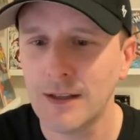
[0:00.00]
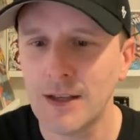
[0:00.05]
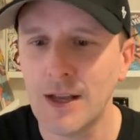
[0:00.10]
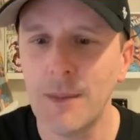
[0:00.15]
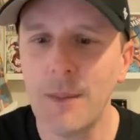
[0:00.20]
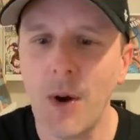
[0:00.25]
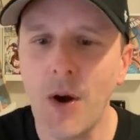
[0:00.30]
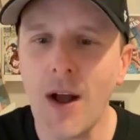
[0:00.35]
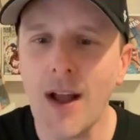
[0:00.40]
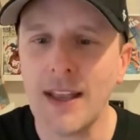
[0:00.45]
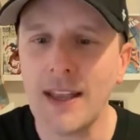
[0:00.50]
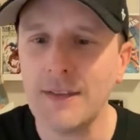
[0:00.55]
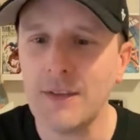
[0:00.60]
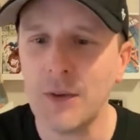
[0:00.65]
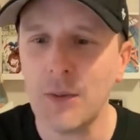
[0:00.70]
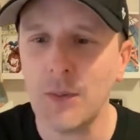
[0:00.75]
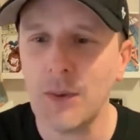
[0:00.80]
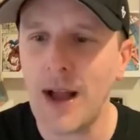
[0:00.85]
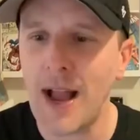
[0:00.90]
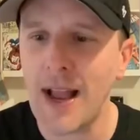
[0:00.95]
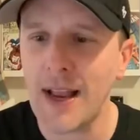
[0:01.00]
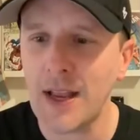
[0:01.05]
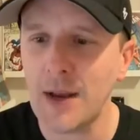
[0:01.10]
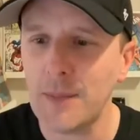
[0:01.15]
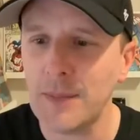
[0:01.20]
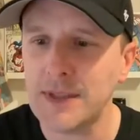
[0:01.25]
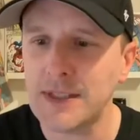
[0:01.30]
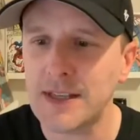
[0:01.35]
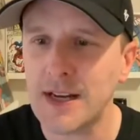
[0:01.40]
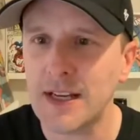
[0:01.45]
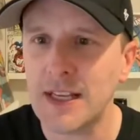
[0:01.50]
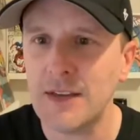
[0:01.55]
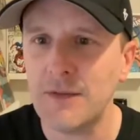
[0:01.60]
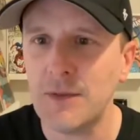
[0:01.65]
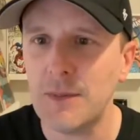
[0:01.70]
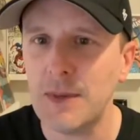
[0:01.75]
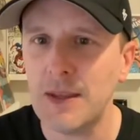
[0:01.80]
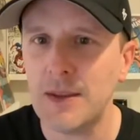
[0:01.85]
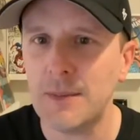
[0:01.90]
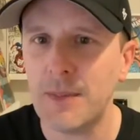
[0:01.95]
Come on, give it. How come it's not
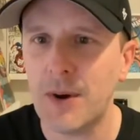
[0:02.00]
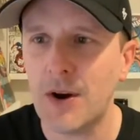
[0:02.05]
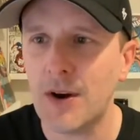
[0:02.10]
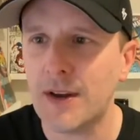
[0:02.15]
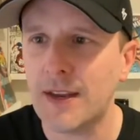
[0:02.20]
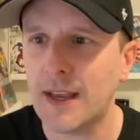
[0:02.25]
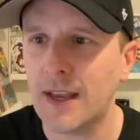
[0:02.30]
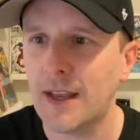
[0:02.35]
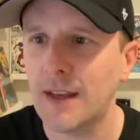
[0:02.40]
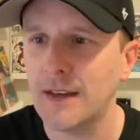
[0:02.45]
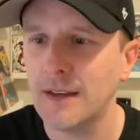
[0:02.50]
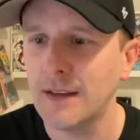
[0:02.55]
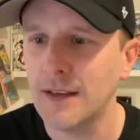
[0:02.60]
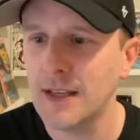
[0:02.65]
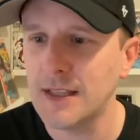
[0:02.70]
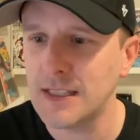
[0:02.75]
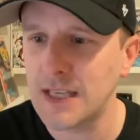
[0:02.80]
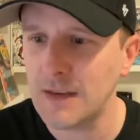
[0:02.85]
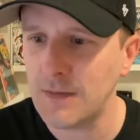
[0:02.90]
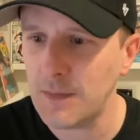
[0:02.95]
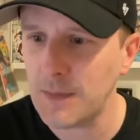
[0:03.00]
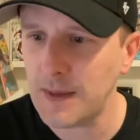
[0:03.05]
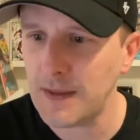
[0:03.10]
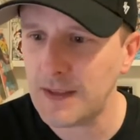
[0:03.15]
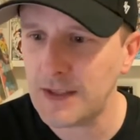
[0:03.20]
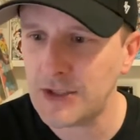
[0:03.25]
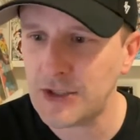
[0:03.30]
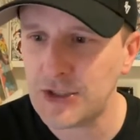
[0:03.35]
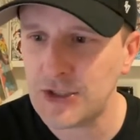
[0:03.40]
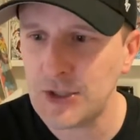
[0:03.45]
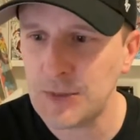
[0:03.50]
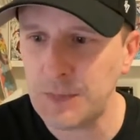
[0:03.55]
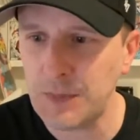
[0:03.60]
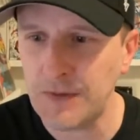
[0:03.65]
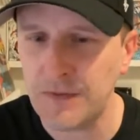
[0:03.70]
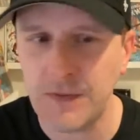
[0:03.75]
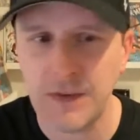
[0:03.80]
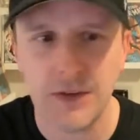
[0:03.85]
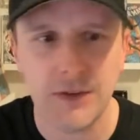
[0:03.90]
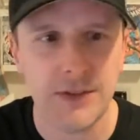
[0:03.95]
giving me the market? It's giving me this
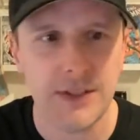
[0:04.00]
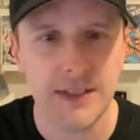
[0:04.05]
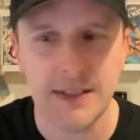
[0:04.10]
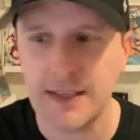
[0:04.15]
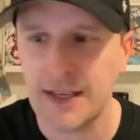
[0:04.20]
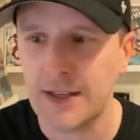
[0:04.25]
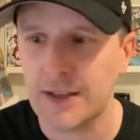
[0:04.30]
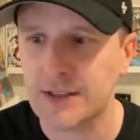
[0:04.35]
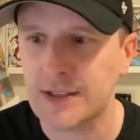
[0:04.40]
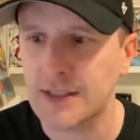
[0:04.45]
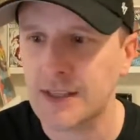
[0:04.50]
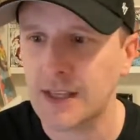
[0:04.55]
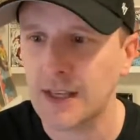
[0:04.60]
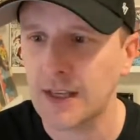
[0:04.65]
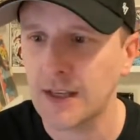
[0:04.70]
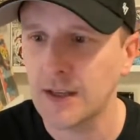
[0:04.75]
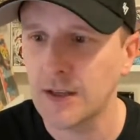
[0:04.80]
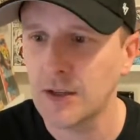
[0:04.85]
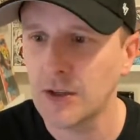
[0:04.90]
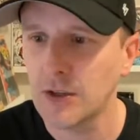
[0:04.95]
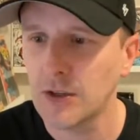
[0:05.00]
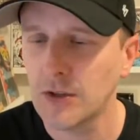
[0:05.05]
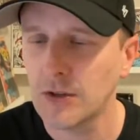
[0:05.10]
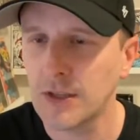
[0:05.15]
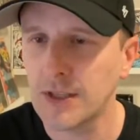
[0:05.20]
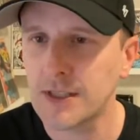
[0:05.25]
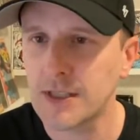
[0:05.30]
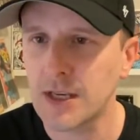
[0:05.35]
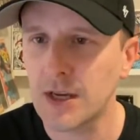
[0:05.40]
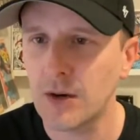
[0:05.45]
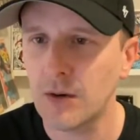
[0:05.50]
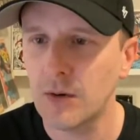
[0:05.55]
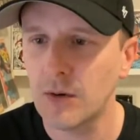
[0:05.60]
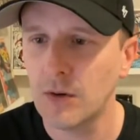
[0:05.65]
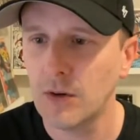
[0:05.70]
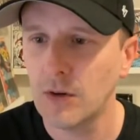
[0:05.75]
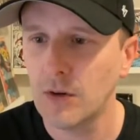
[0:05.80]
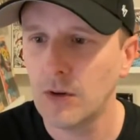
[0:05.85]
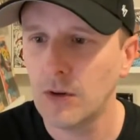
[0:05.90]
stupid view details thing. Let's go.